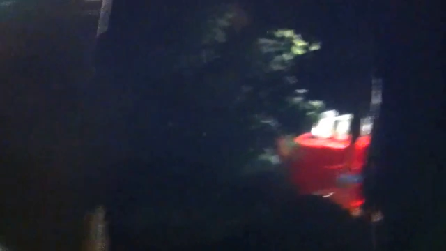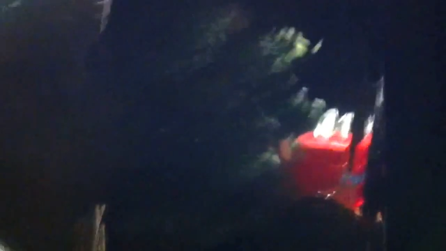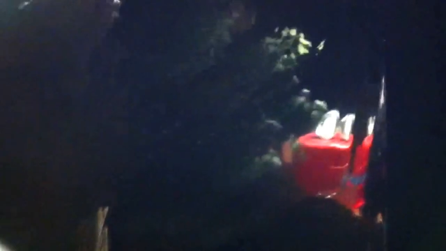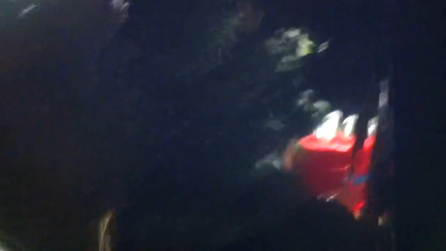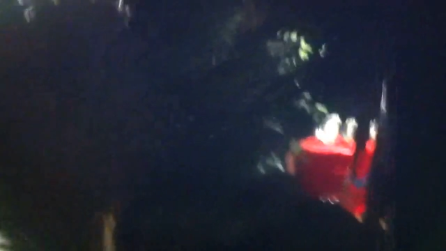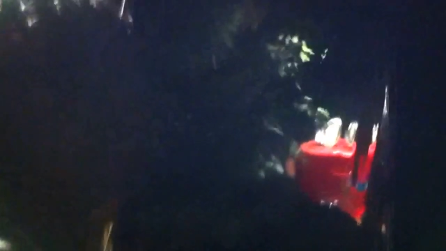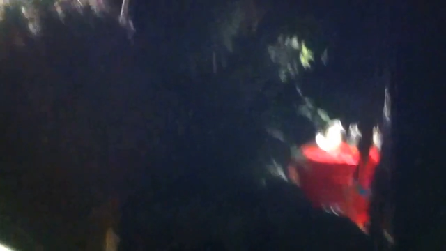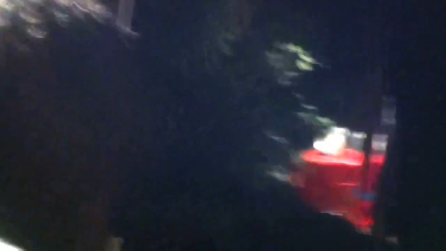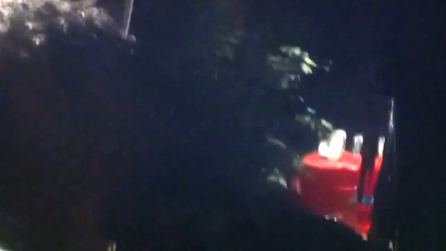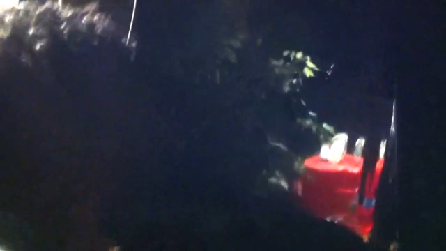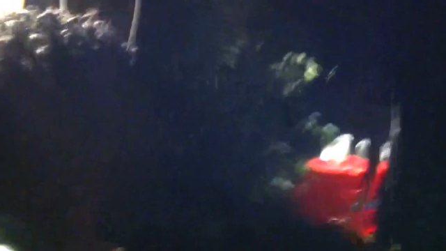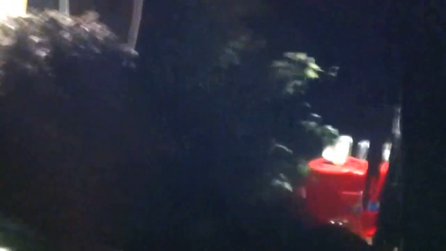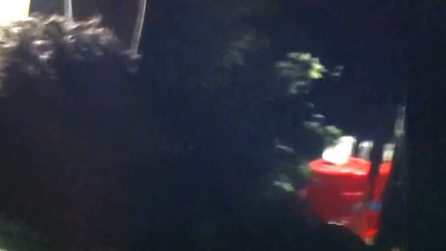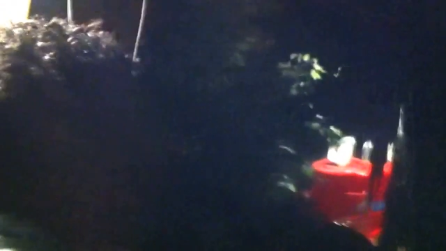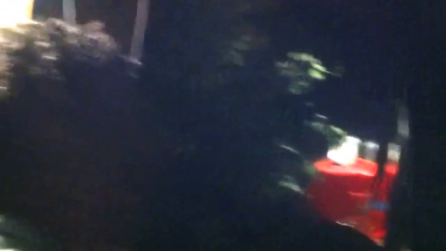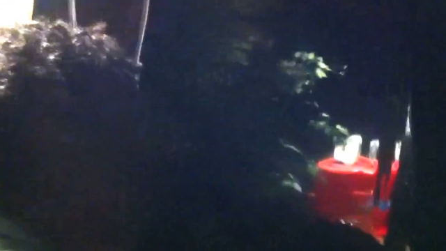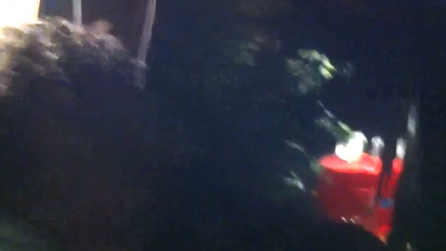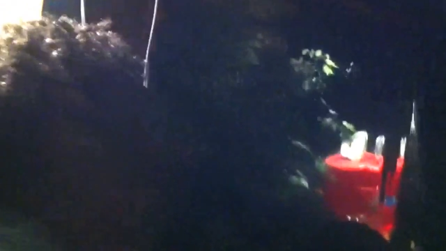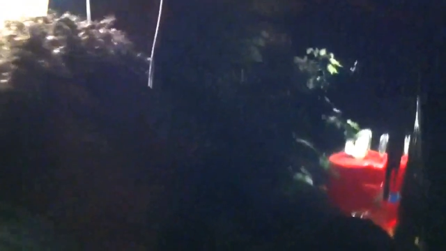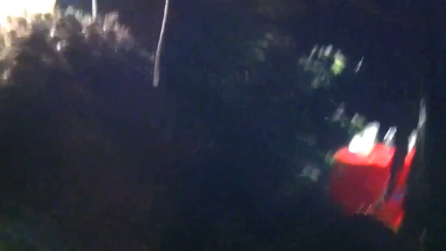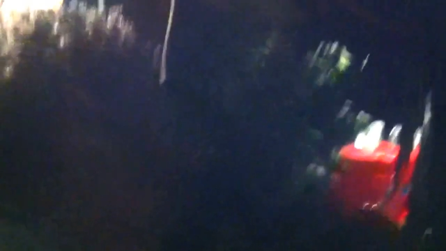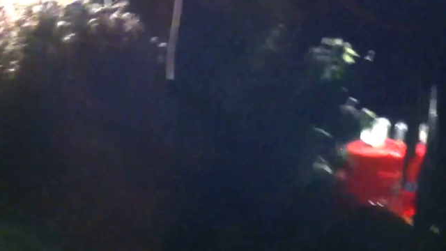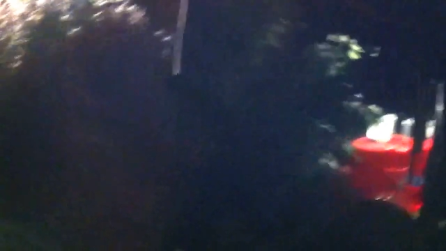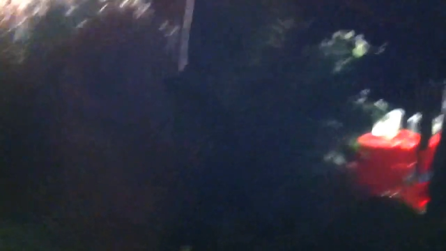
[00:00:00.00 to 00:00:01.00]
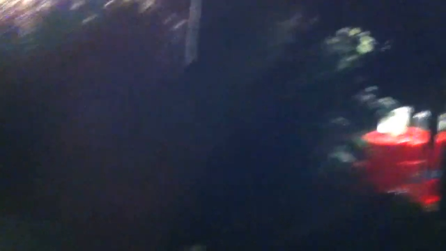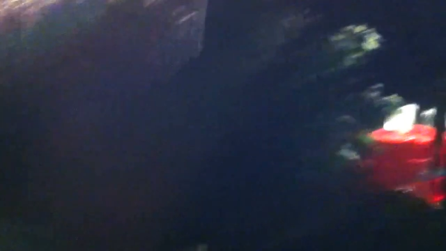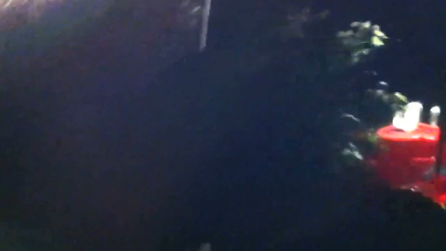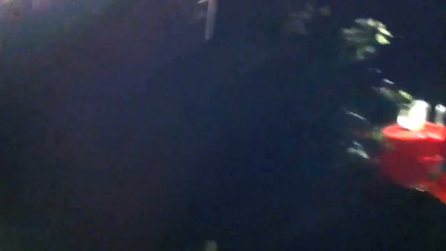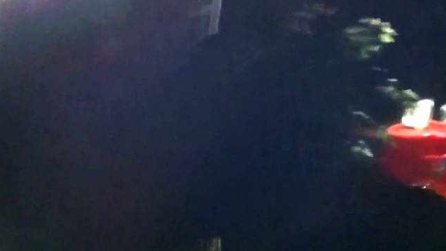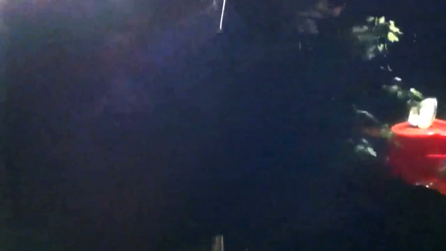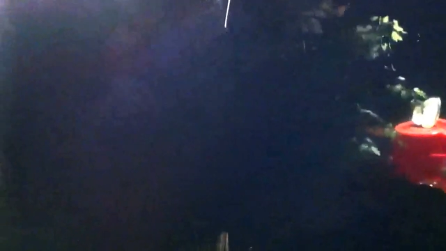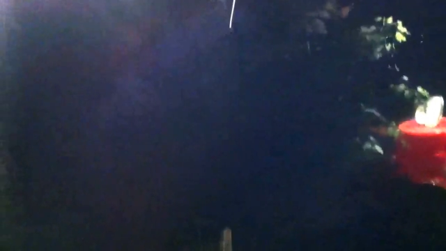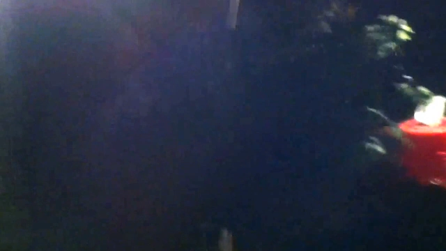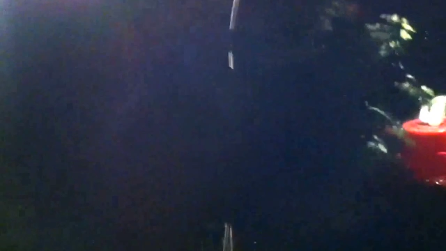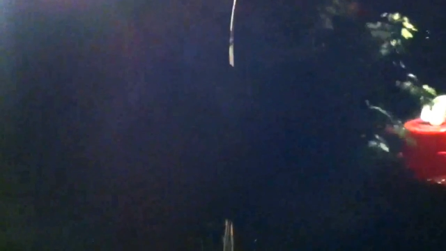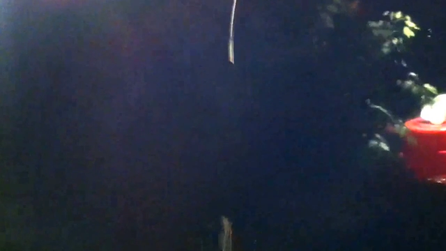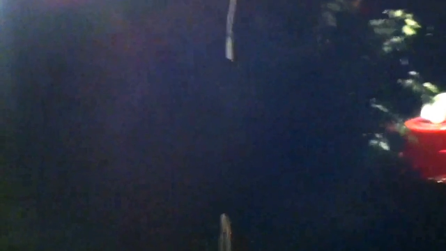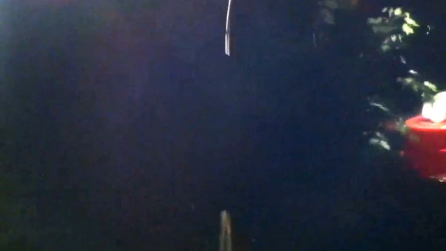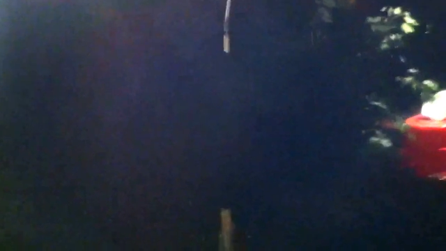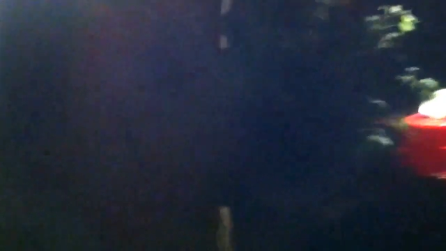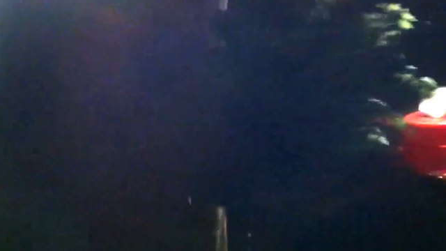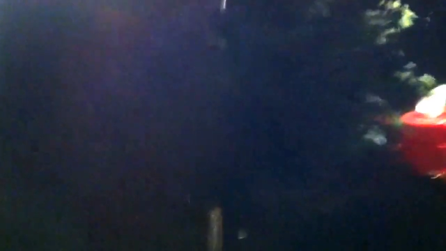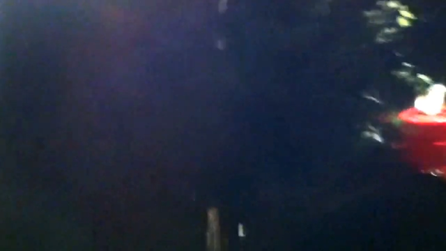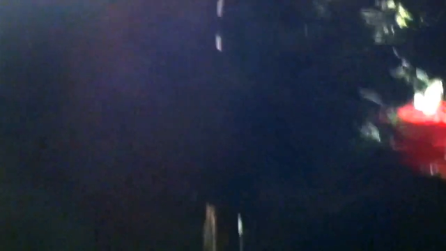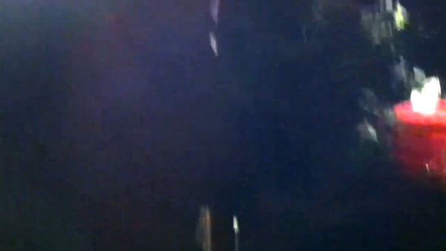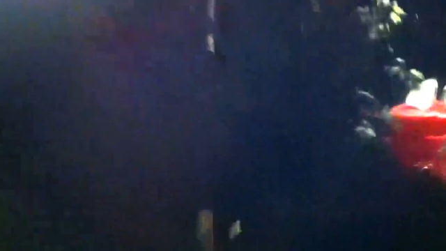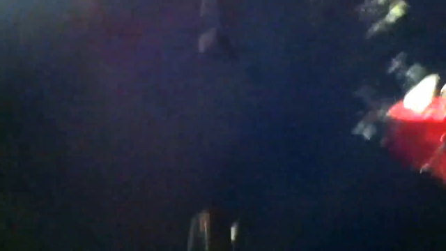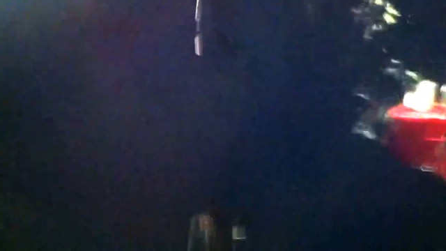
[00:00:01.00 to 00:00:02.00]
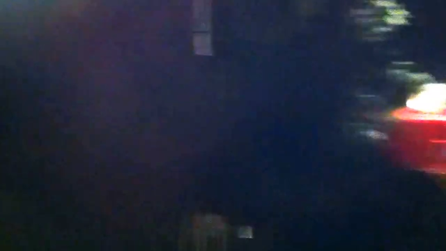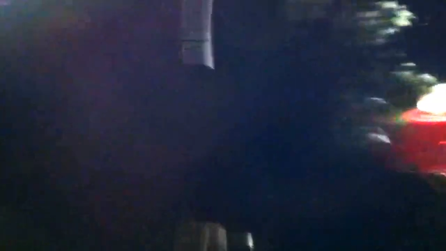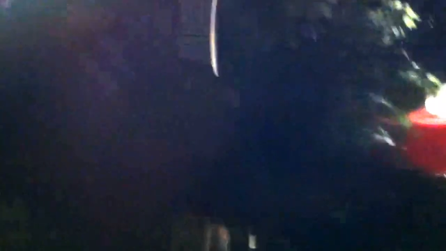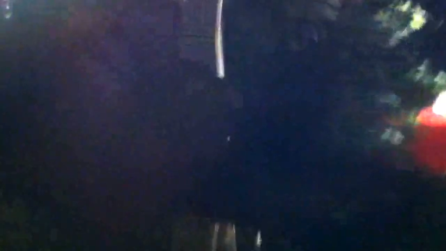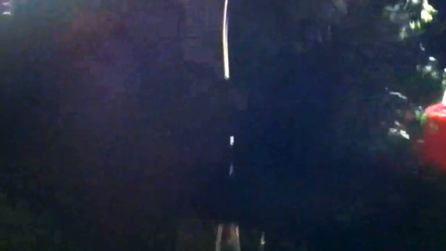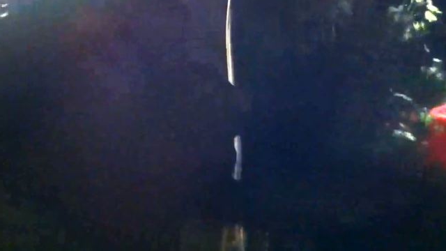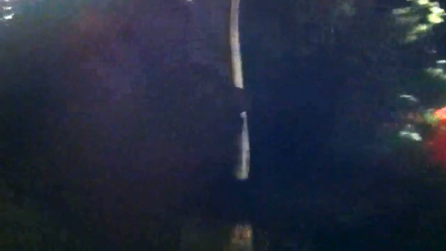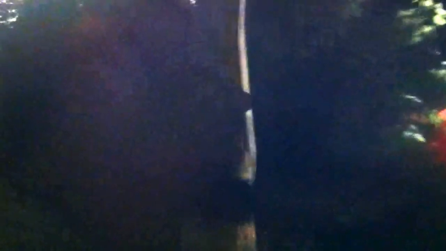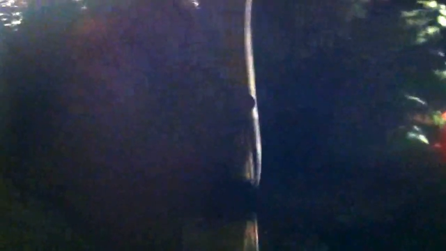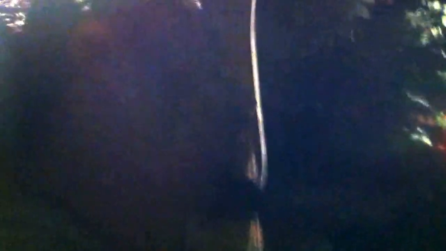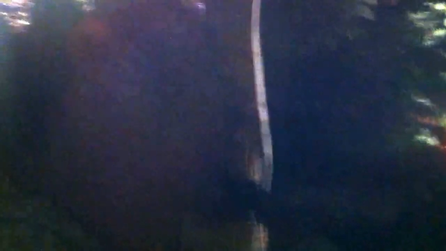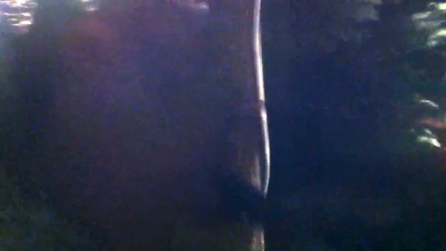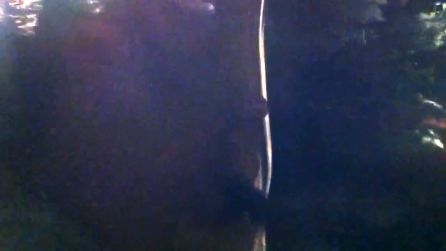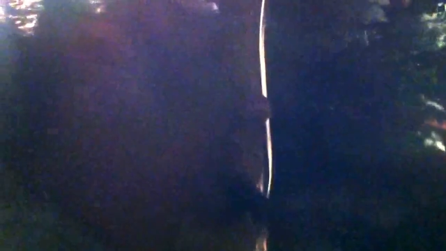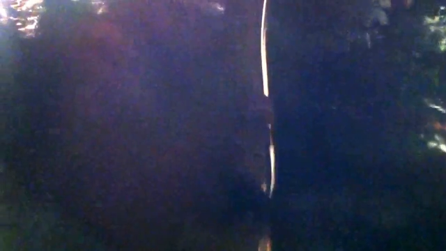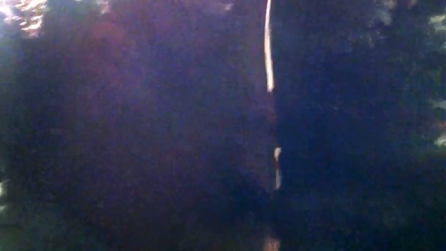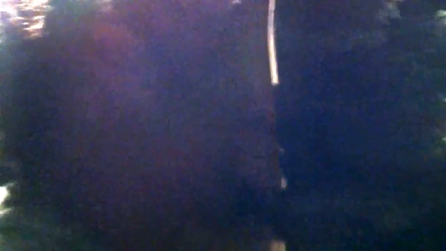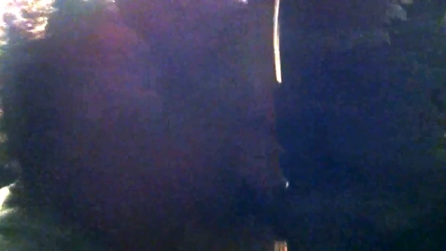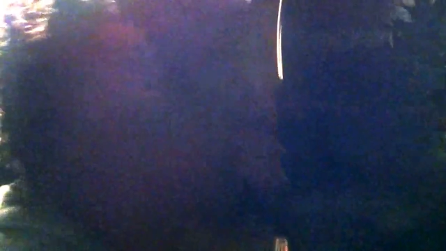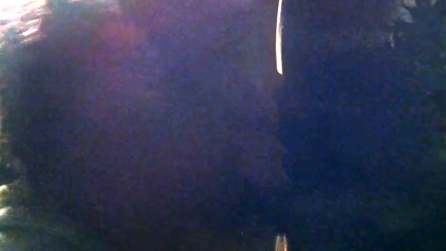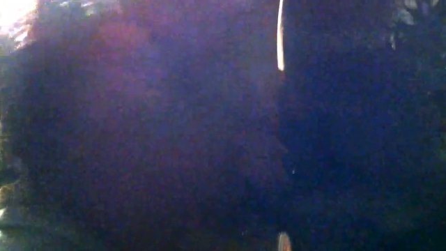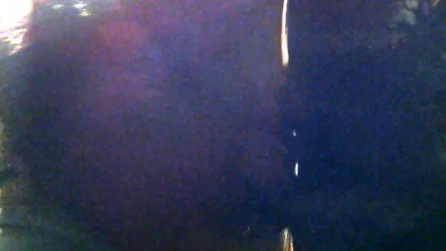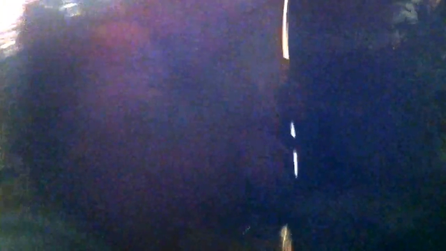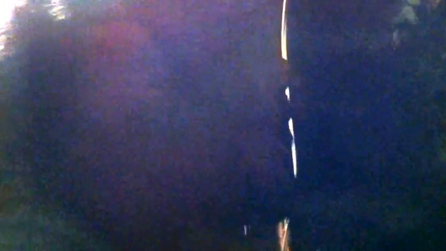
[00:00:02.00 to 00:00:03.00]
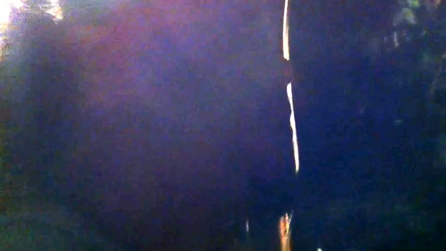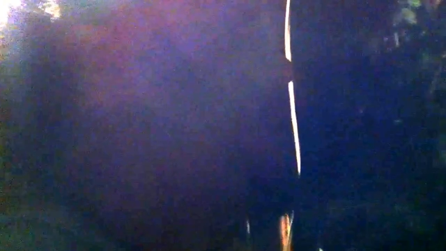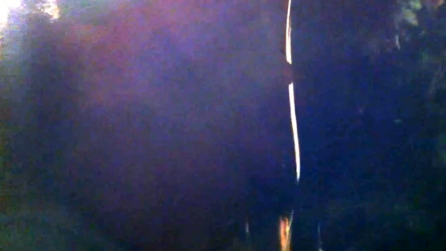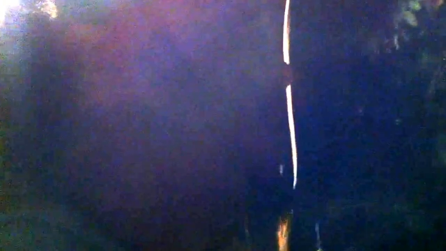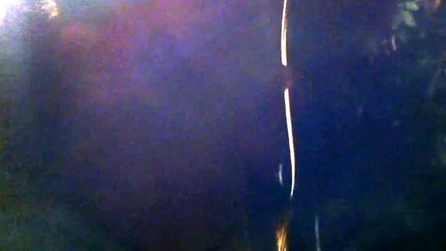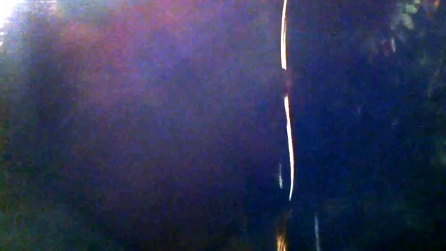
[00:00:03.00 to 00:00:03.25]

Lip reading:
[unreadable: no face in view]